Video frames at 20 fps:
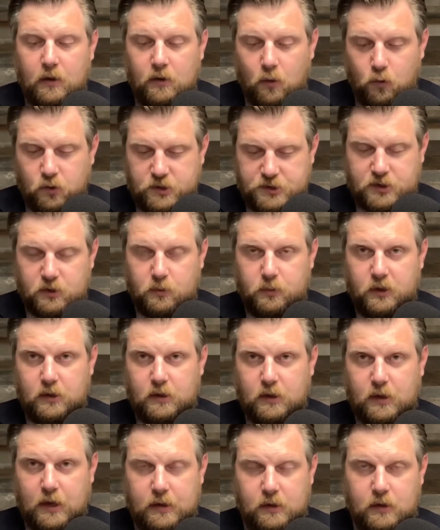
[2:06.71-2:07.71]
There would still be
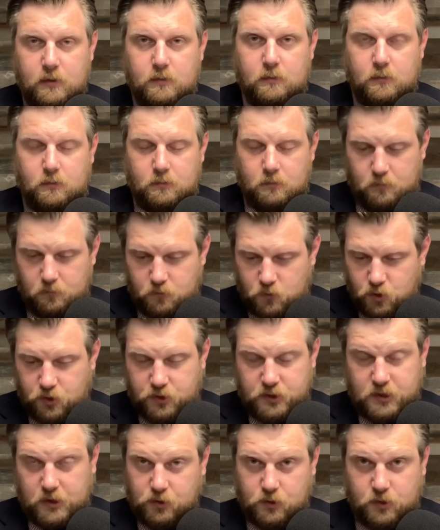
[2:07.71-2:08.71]
the kind of
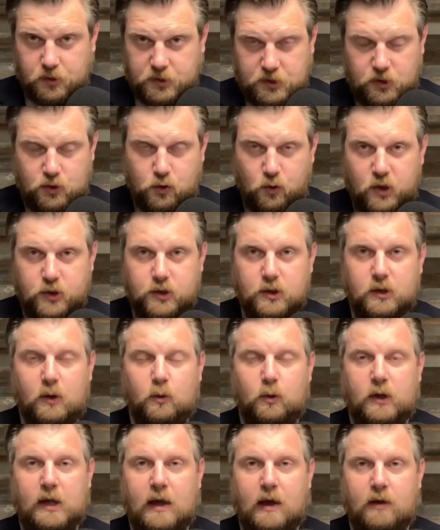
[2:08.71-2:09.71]
jurisdictional situation
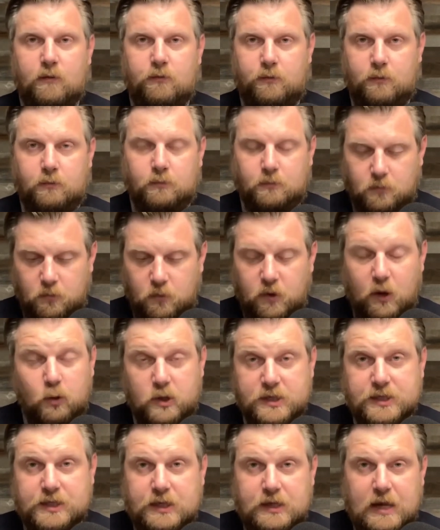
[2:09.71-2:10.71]
that
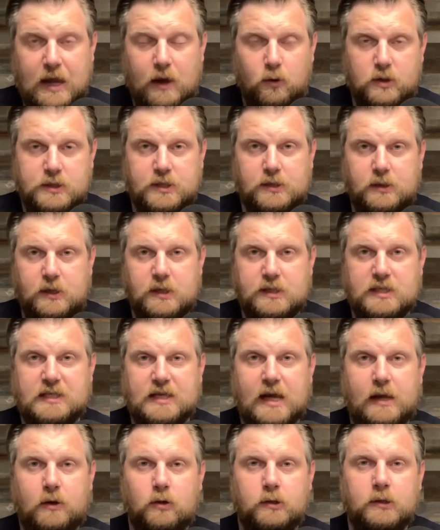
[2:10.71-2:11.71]
we see now is
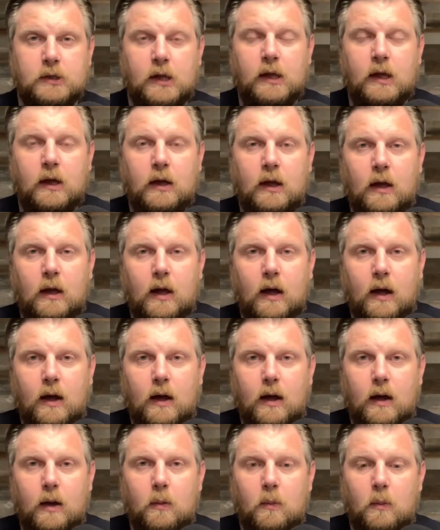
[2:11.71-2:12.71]
settled,
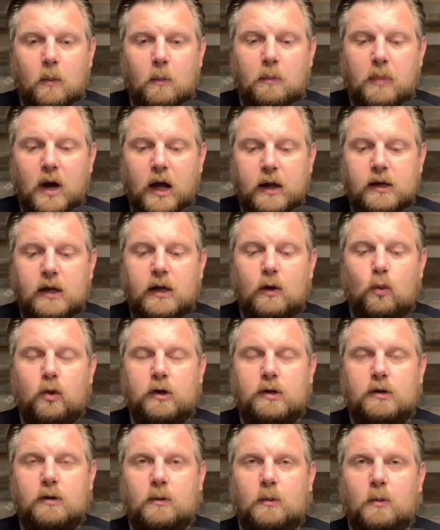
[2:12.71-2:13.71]
but it
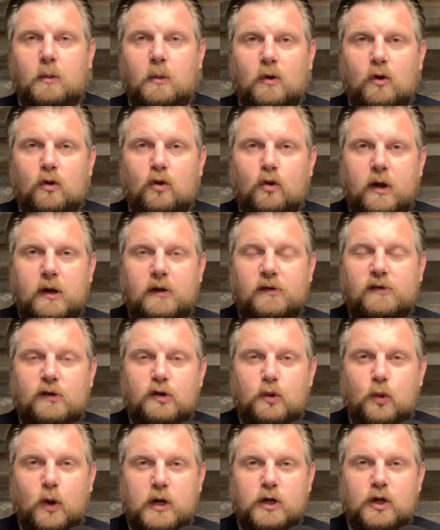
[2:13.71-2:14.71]
would create a
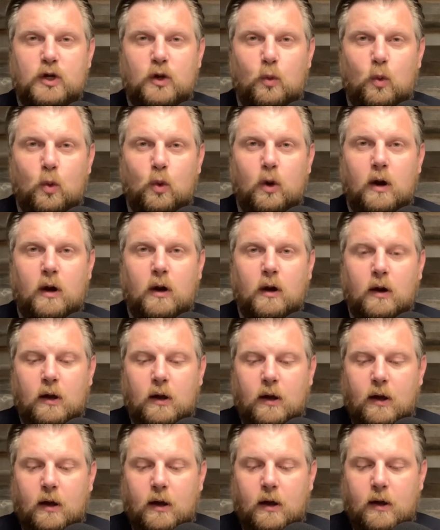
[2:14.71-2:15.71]
situation where
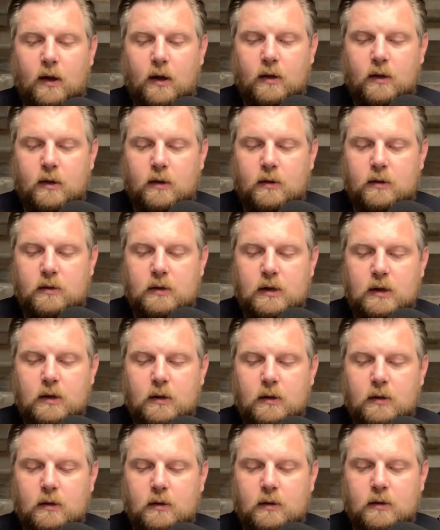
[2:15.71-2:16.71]

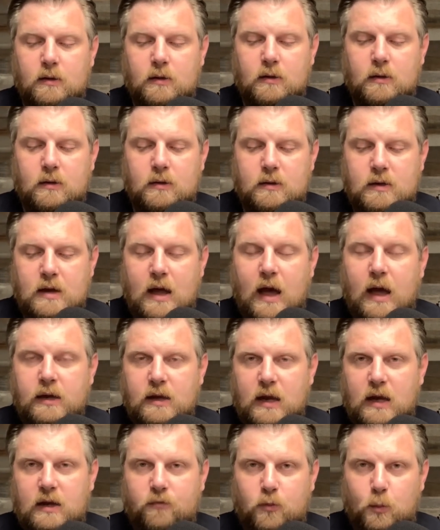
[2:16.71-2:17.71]
the
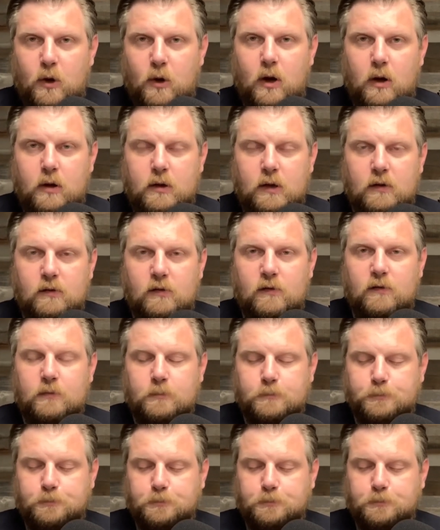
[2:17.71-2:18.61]
non-Native Americans